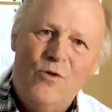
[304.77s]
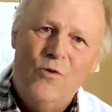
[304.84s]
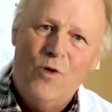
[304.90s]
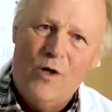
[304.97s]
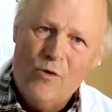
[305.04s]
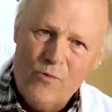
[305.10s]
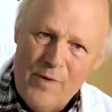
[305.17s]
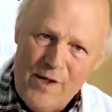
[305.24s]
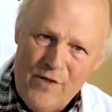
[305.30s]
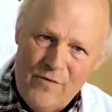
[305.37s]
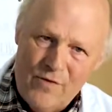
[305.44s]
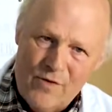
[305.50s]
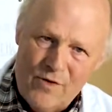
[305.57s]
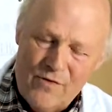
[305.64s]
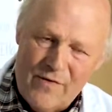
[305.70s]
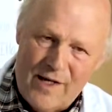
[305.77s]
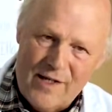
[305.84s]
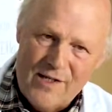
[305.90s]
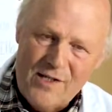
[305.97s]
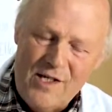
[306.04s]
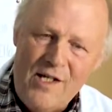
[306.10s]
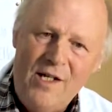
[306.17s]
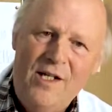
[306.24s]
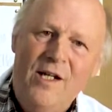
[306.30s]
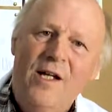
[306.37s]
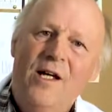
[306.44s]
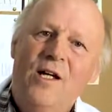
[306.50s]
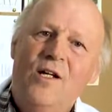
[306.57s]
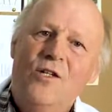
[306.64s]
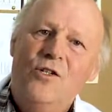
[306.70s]
while we're waiting for a vaccine,
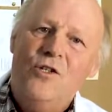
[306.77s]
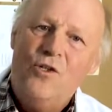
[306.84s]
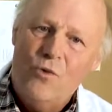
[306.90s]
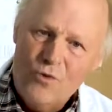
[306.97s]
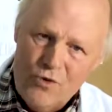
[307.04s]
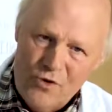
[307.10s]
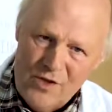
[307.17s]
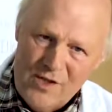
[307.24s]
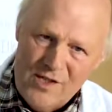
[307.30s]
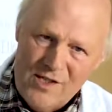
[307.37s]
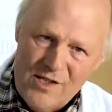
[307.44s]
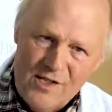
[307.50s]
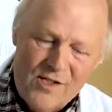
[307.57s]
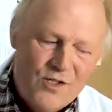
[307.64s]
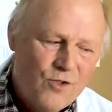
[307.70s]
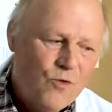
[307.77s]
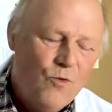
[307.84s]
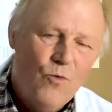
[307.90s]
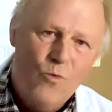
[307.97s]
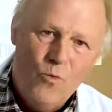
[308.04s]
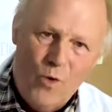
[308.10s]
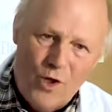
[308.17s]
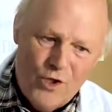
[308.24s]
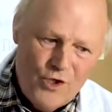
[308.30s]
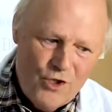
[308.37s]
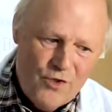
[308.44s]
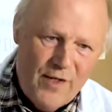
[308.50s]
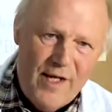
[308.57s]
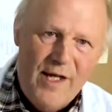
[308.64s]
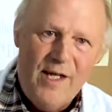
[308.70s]
social distance, wash
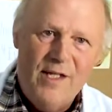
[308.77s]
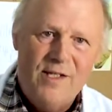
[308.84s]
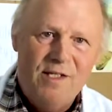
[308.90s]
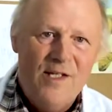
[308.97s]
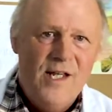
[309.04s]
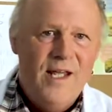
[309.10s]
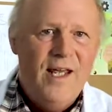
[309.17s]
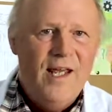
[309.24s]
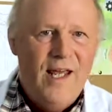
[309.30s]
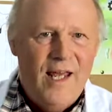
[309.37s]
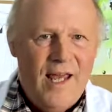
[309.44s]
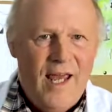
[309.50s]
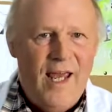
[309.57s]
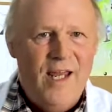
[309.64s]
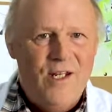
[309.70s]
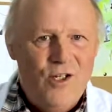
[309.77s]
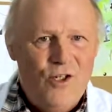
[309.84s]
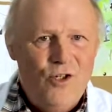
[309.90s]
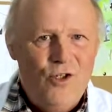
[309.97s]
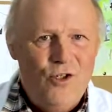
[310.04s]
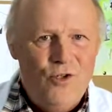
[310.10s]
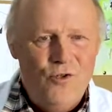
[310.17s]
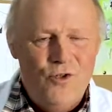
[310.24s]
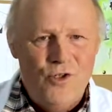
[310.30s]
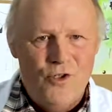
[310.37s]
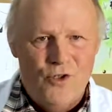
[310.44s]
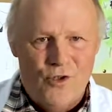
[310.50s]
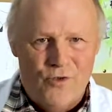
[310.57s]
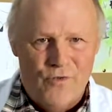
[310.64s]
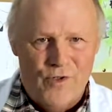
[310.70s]
your hands, and use
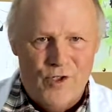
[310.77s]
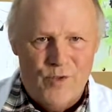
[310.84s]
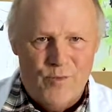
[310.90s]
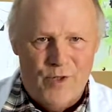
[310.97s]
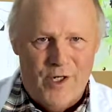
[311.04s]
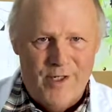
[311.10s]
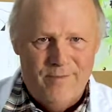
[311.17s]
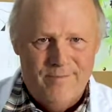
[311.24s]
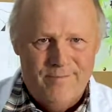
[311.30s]
your surface spray.